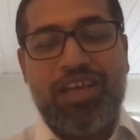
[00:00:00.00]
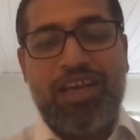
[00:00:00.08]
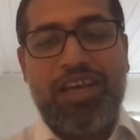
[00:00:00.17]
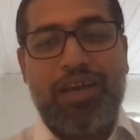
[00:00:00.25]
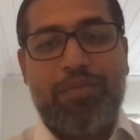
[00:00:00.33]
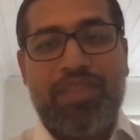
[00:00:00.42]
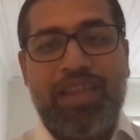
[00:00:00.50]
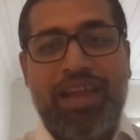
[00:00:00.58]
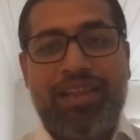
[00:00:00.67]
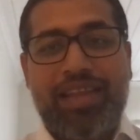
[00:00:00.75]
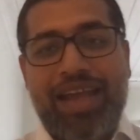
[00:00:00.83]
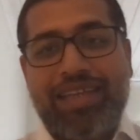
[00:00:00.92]

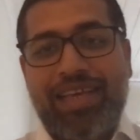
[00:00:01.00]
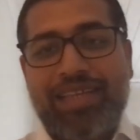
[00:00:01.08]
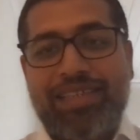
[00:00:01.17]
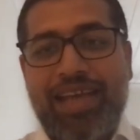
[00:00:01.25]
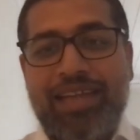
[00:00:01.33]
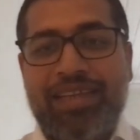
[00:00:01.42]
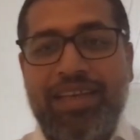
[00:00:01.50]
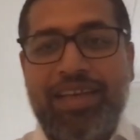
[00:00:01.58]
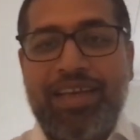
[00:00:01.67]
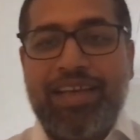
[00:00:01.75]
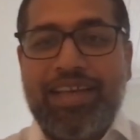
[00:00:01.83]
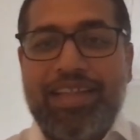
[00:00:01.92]
And the idea is that
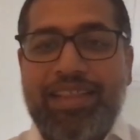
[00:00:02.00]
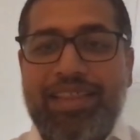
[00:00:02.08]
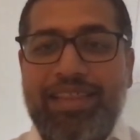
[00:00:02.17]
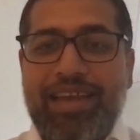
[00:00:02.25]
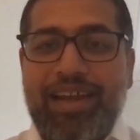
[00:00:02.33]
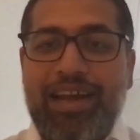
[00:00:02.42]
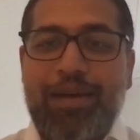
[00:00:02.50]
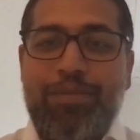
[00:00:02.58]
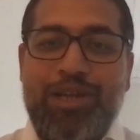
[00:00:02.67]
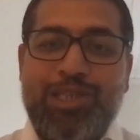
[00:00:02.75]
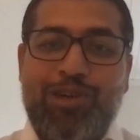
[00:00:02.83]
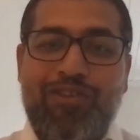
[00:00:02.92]
there are a
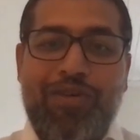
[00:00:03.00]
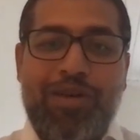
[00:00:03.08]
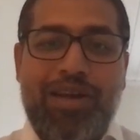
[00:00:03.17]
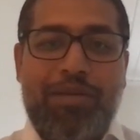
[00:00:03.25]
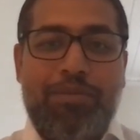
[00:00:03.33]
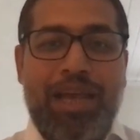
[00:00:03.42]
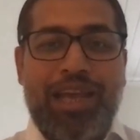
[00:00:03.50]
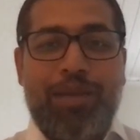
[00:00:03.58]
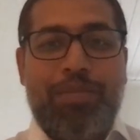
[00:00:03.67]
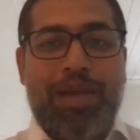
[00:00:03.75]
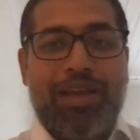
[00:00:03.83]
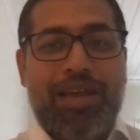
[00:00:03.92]
bunch of
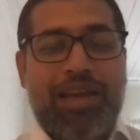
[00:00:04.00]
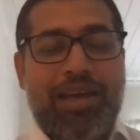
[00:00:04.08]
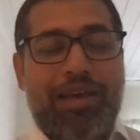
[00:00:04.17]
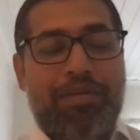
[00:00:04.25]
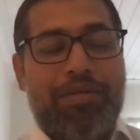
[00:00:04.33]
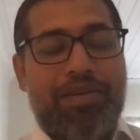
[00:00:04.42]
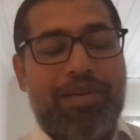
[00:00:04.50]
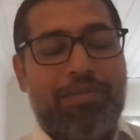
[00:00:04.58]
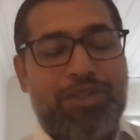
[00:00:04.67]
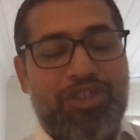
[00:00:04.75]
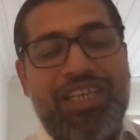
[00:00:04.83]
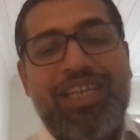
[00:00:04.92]

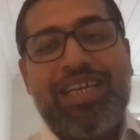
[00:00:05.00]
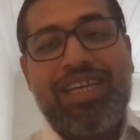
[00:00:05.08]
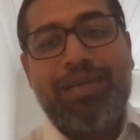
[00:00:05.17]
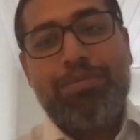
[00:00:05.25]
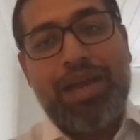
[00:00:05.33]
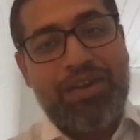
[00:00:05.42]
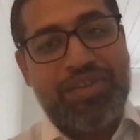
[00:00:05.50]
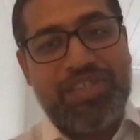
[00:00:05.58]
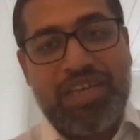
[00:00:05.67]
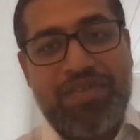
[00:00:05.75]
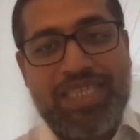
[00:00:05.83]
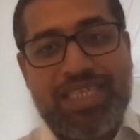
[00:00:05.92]
machine learning
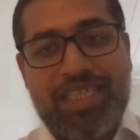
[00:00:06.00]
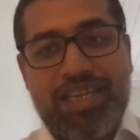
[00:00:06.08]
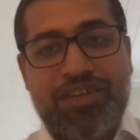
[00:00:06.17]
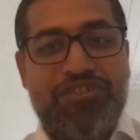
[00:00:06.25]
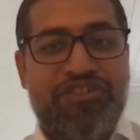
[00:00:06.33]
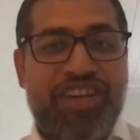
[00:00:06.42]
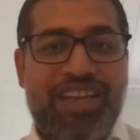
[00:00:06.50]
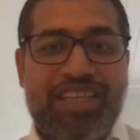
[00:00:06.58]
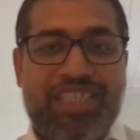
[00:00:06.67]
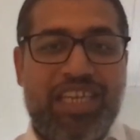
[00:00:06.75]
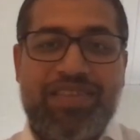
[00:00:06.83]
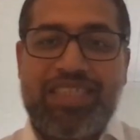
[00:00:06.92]
microservices, training
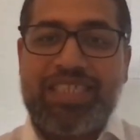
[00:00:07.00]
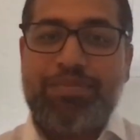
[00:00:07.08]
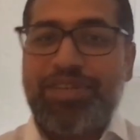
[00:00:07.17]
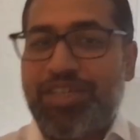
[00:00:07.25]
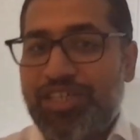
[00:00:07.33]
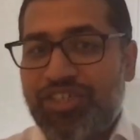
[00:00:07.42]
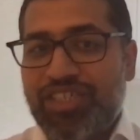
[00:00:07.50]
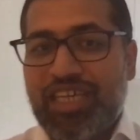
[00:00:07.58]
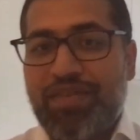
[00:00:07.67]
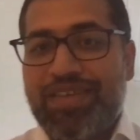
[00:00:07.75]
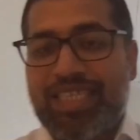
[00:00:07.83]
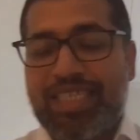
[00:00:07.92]
services, prediction
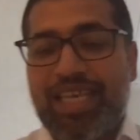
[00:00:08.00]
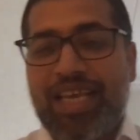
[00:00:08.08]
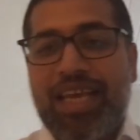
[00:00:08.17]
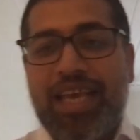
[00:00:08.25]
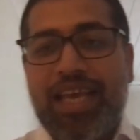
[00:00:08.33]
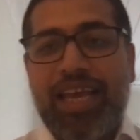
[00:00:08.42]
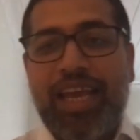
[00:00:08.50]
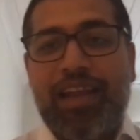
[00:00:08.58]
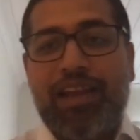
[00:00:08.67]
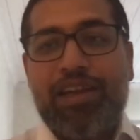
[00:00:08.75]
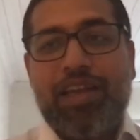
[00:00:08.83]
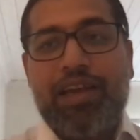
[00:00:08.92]
services,
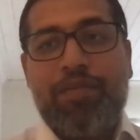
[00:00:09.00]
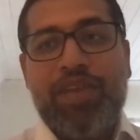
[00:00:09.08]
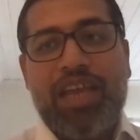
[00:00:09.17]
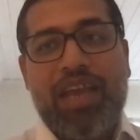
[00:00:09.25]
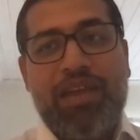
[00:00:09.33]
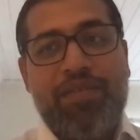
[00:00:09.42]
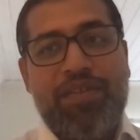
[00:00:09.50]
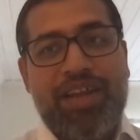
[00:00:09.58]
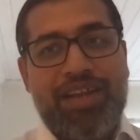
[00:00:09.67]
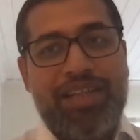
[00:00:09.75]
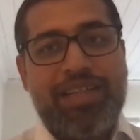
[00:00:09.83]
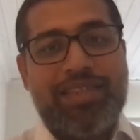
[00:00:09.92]
and we have
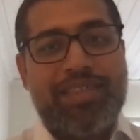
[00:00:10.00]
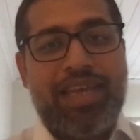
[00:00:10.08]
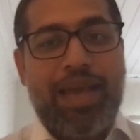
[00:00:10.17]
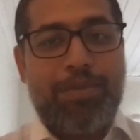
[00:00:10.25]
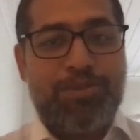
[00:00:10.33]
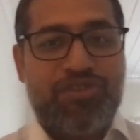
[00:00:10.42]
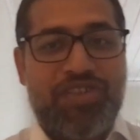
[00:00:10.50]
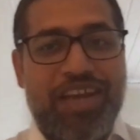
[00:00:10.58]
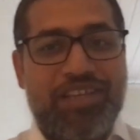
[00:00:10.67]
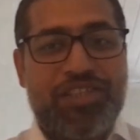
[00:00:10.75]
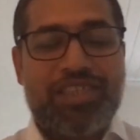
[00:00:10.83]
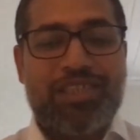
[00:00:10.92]
created this
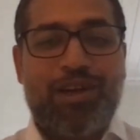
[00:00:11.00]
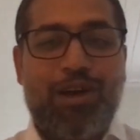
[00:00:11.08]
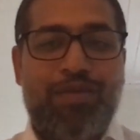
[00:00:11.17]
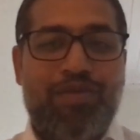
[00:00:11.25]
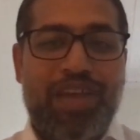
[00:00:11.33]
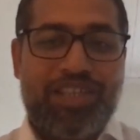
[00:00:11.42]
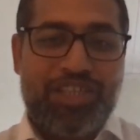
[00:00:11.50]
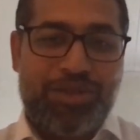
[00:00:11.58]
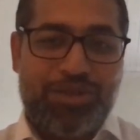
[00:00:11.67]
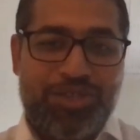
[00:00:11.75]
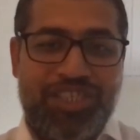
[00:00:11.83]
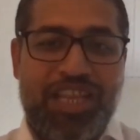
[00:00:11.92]
abstraction of
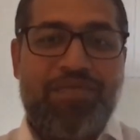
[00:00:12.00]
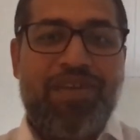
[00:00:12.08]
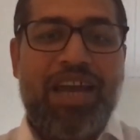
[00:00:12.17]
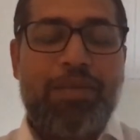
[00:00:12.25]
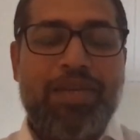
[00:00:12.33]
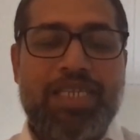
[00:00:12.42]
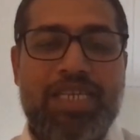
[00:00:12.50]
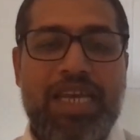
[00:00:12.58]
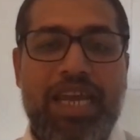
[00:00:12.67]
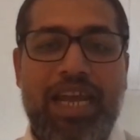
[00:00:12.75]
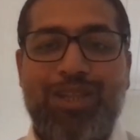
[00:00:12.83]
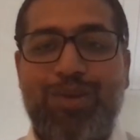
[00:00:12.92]
execution environment
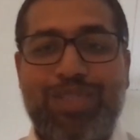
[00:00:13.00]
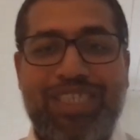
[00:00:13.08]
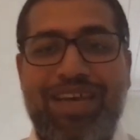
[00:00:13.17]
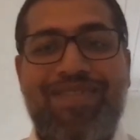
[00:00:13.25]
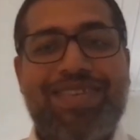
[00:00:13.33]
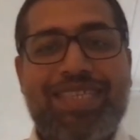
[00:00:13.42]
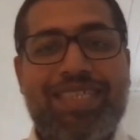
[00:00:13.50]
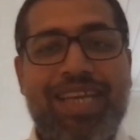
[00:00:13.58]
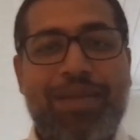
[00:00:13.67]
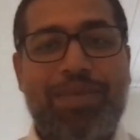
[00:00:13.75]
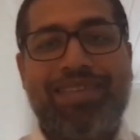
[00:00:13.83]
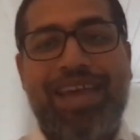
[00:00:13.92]
and those services.
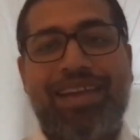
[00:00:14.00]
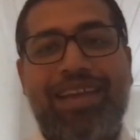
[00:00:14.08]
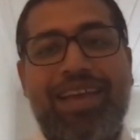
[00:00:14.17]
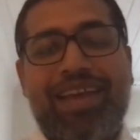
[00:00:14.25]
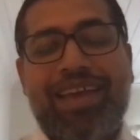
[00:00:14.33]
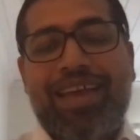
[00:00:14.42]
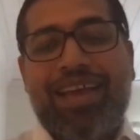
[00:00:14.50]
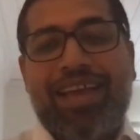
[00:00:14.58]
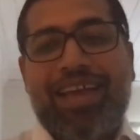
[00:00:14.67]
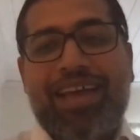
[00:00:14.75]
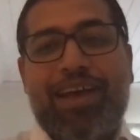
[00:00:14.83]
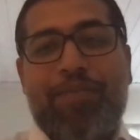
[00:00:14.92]
It means that
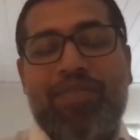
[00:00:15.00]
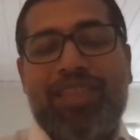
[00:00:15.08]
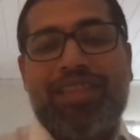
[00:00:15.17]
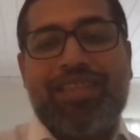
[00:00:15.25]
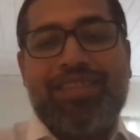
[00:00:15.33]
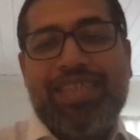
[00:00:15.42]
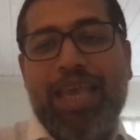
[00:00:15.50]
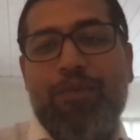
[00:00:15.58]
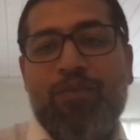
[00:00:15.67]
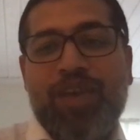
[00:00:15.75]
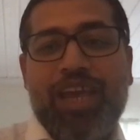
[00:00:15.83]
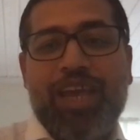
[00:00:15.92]

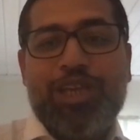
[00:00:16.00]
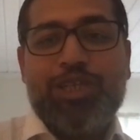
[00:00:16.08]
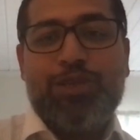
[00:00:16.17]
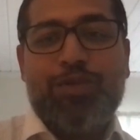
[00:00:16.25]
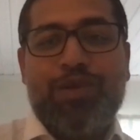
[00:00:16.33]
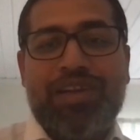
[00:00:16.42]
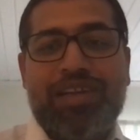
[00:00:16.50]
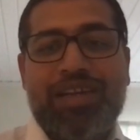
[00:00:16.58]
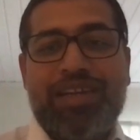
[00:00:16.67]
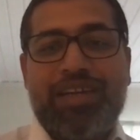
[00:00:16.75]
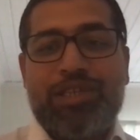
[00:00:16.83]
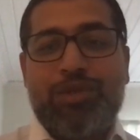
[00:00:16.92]
same way you would
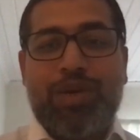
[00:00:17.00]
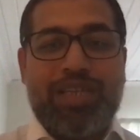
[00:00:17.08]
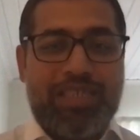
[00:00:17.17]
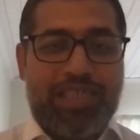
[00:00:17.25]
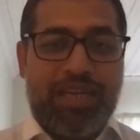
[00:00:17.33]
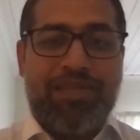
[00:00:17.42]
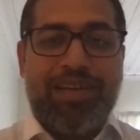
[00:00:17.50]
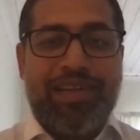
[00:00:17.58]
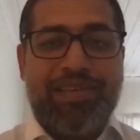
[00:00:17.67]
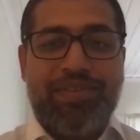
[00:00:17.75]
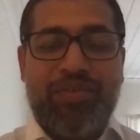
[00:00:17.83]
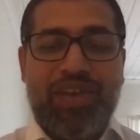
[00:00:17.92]
do a
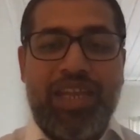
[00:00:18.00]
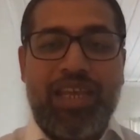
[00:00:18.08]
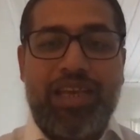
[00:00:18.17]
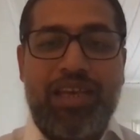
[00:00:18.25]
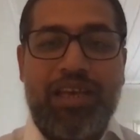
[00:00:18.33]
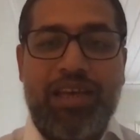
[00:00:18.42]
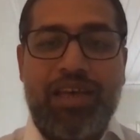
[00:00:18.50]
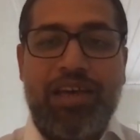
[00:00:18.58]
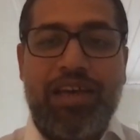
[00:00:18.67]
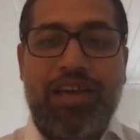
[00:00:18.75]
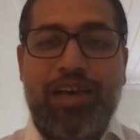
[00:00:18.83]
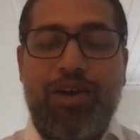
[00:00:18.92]
serverless training
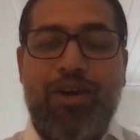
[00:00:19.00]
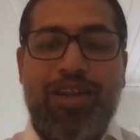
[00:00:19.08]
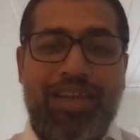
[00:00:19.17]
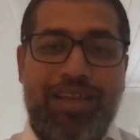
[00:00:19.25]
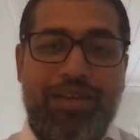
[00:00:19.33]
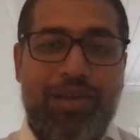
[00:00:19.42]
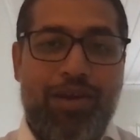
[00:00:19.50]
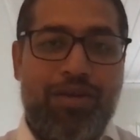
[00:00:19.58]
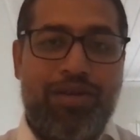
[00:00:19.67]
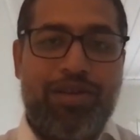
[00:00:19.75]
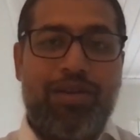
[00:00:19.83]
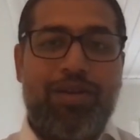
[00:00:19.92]

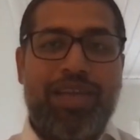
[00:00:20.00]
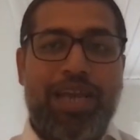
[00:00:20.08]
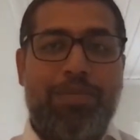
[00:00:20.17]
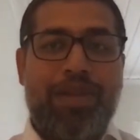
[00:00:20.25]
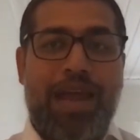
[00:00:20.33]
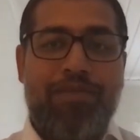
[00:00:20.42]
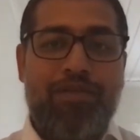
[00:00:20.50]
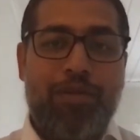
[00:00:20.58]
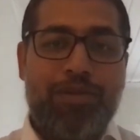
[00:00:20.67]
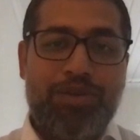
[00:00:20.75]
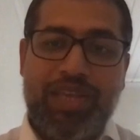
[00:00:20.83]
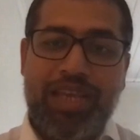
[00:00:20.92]
on AI
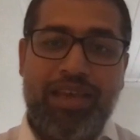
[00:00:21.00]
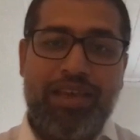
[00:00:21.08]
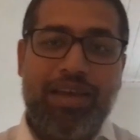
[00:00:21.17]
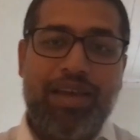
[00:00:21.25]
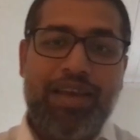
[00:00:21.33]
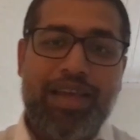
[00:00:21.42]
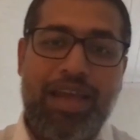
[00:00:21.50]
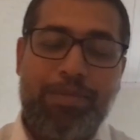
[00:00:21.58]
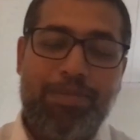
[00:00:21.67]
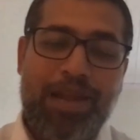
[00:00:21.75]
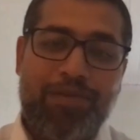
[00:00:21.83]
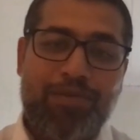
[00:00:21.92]
platform using AI
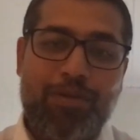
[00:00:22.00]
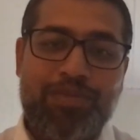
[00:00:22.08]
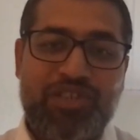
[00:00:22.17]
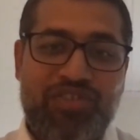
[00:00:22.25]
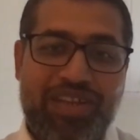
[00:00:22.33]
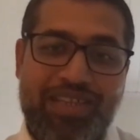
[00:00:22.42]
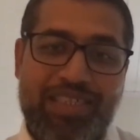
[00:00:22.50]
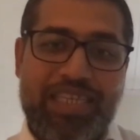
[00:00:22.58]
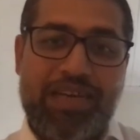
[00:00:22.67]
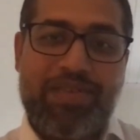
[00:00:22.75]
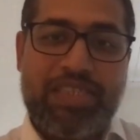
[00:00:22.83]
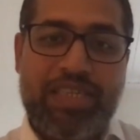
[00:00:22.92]
platform's training
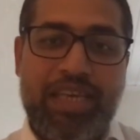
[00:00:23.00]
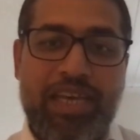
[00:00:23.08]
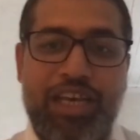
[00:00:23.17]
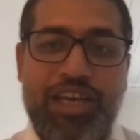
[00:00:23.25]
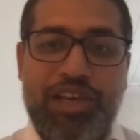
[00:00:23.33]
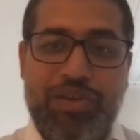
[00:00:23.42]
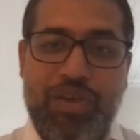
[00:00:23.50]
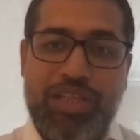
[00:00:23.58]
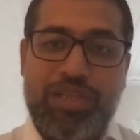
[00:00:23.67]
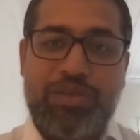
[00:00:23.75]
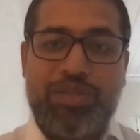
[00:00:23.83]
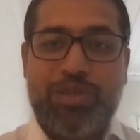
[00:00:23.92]
service, you can
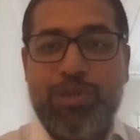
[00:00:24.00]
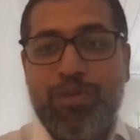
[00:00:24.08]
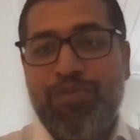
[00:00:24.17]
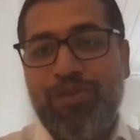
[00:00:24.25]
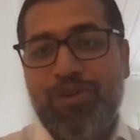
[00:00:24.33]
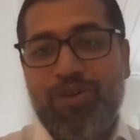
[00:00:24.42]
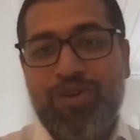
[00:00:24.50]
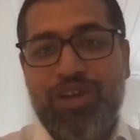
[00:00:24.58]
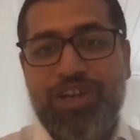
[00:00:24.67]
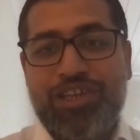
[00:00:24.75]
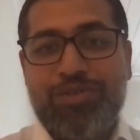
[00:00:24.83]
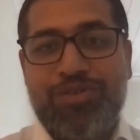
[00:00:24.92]
use Kubeflow
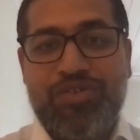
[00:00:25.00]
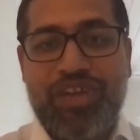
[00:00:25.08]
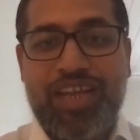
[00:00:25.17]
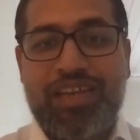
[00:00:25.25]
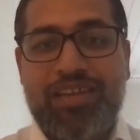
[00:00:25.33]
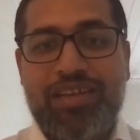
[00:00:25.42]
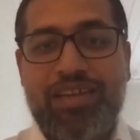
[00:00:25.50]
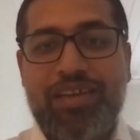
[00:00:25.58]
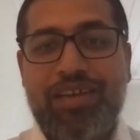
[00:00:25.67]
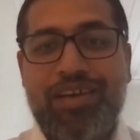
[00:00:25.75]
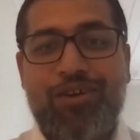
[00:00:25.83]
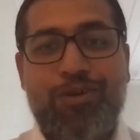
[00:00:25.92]
to train
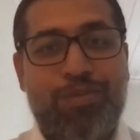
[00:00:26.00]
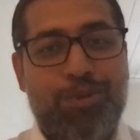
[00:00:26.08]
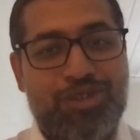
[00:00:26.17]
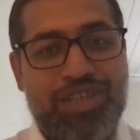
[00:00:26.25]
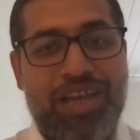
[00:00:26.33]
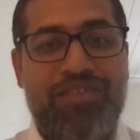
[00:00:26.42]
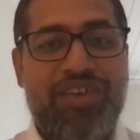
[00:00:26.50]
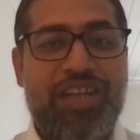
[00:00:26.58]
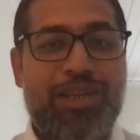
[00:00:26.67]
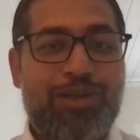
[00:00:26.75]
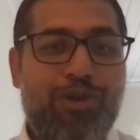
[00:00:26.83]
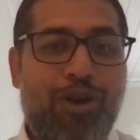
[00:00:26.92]
or push that
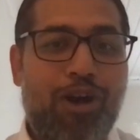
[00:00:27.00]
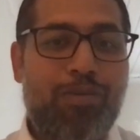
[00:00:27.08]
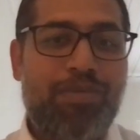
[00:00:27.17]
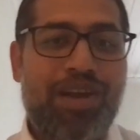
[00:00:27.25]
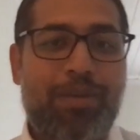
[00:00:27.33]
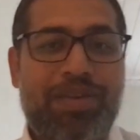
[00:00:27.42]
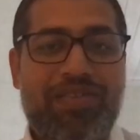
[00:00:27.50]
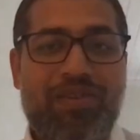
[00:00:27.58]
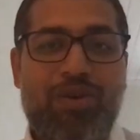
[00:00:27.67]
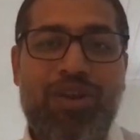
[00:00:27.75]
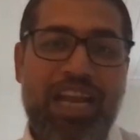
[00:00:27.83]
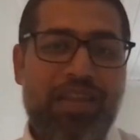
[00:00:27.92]
training to on-premise
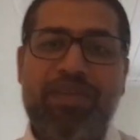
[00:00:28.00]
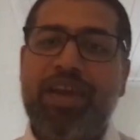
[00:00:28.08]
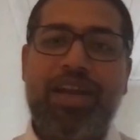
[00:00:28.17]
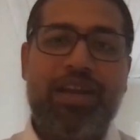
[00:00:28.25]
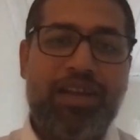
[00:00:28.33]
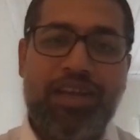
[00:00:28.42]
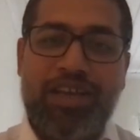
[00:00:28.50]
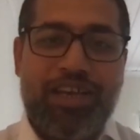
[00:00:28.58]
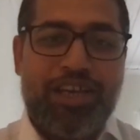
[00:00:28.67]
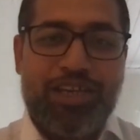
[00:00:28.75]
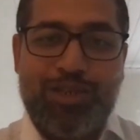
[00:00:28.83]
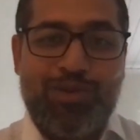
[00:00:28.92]
or anywhere
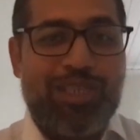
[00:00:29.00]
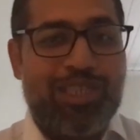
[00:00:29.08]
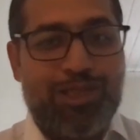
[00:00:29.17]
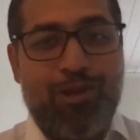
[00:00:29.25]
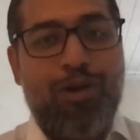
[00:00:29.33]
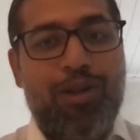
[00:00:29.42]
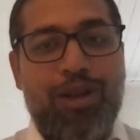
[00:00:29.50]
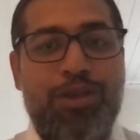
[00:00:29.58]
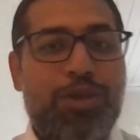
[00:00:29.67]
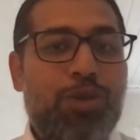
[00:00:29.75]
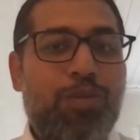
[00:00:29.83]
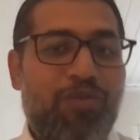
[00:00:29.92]
you install
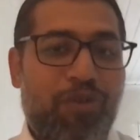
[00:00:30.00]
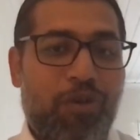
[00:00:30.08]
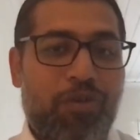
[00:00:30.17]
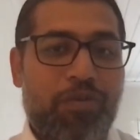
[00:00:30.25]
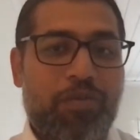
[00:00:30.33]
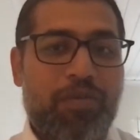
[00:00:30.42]
Kubeflow.